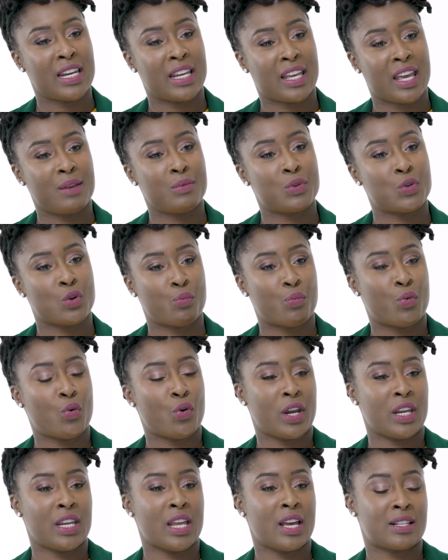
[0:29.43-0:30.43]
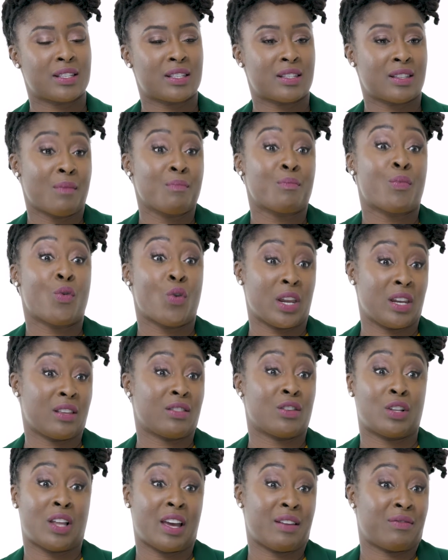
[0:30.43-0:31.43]
it came to a point, at some point
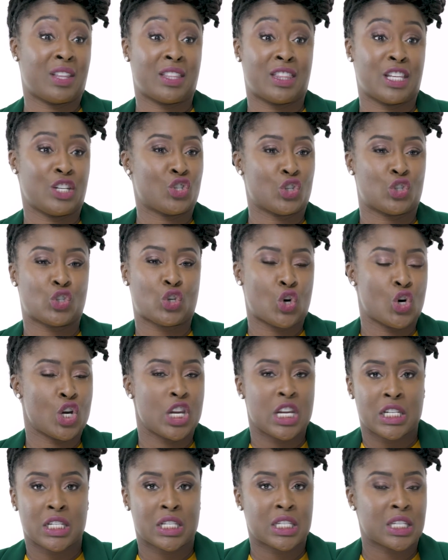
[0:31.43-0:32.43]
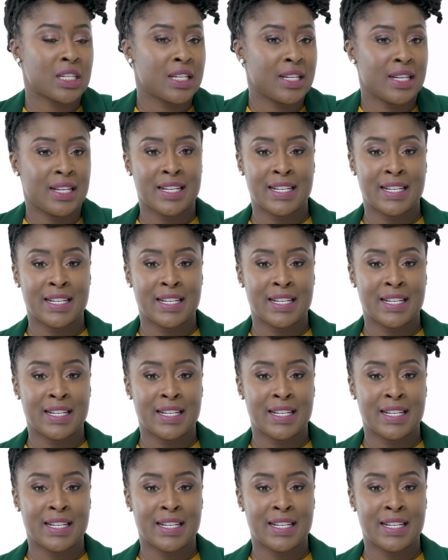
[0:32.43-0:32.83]
in their life, that they just couldn't